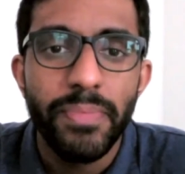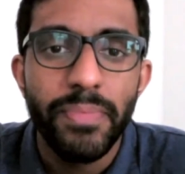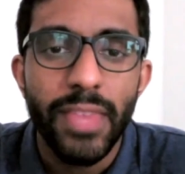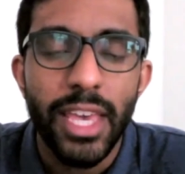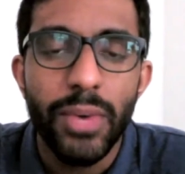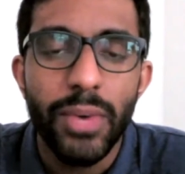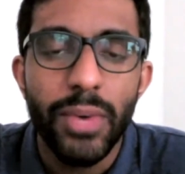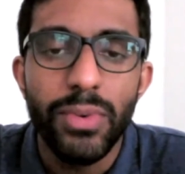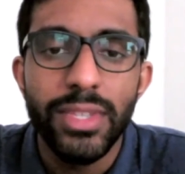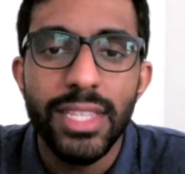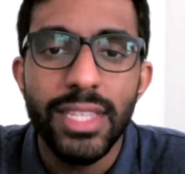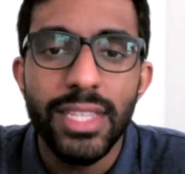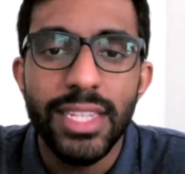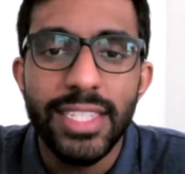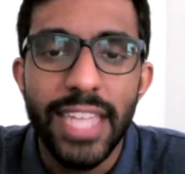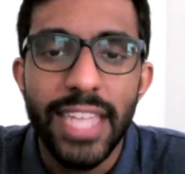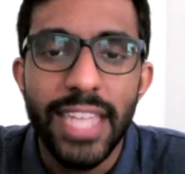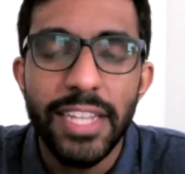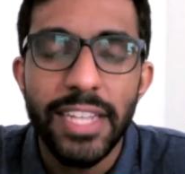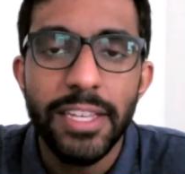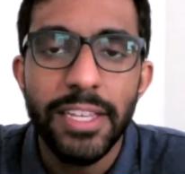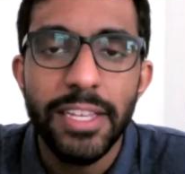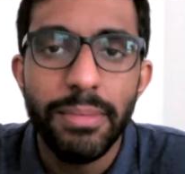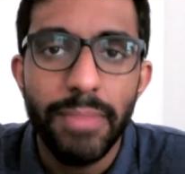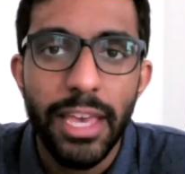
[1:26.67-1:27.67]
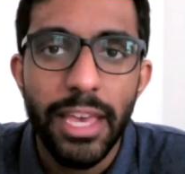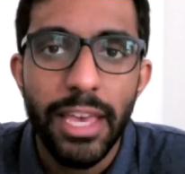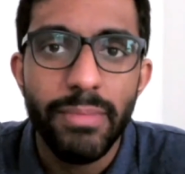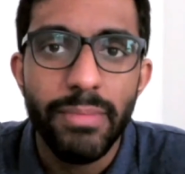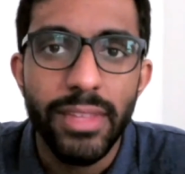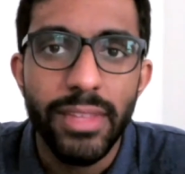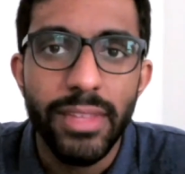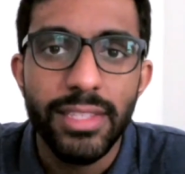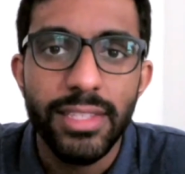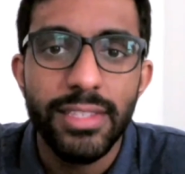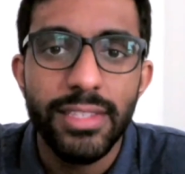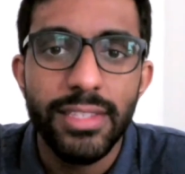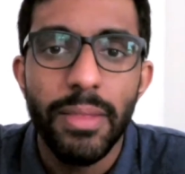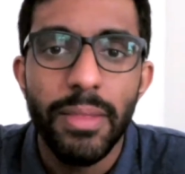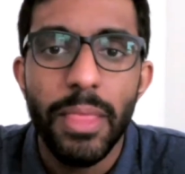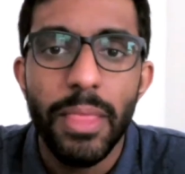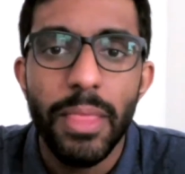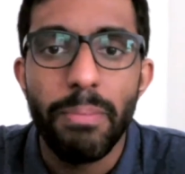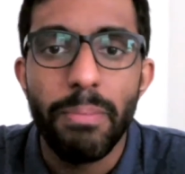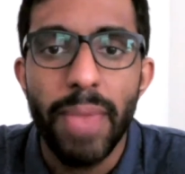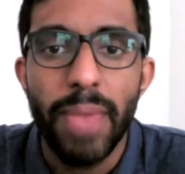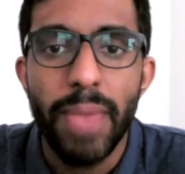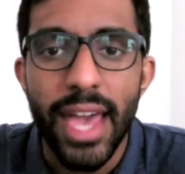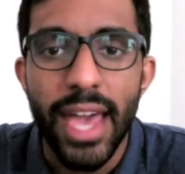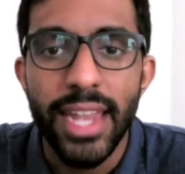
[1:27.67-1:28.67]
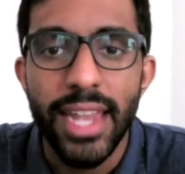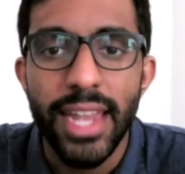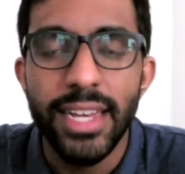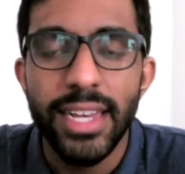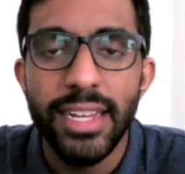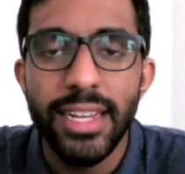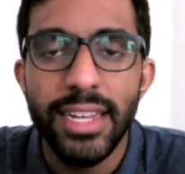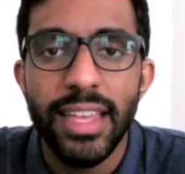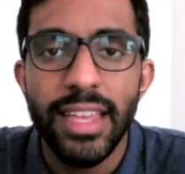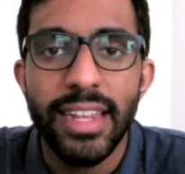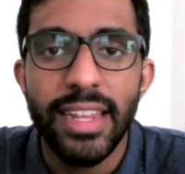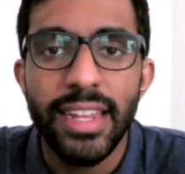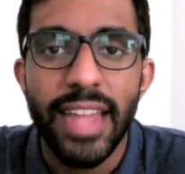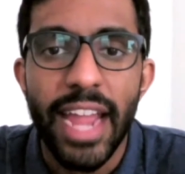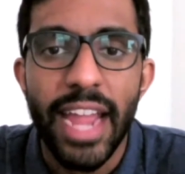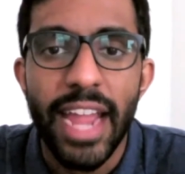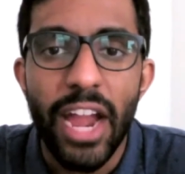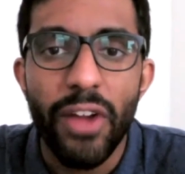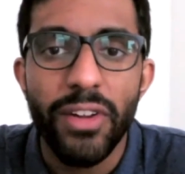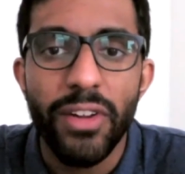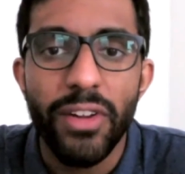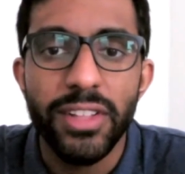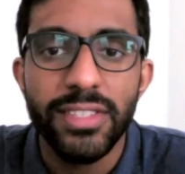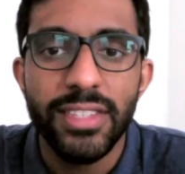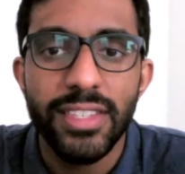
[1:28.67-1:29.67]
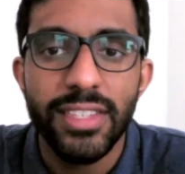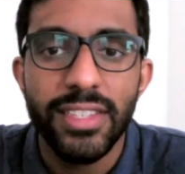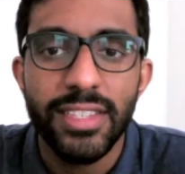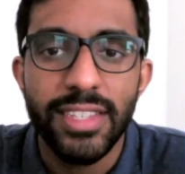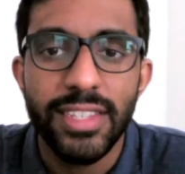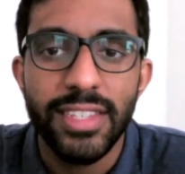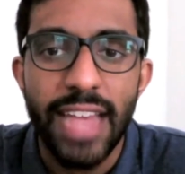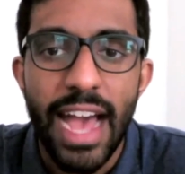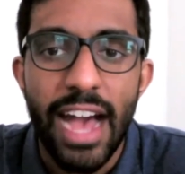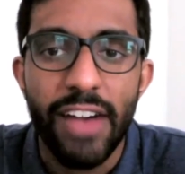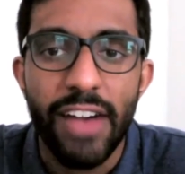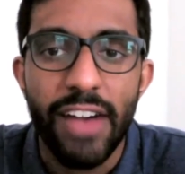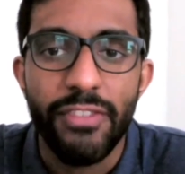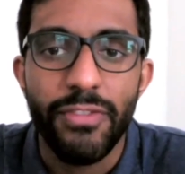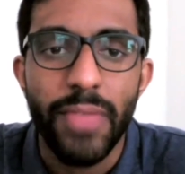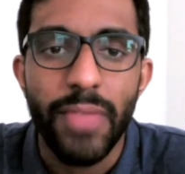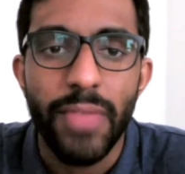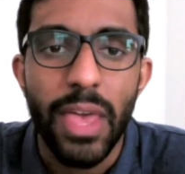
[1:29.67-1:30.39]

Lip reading: It was the 10 Commandments, manna, and Aaron's staff.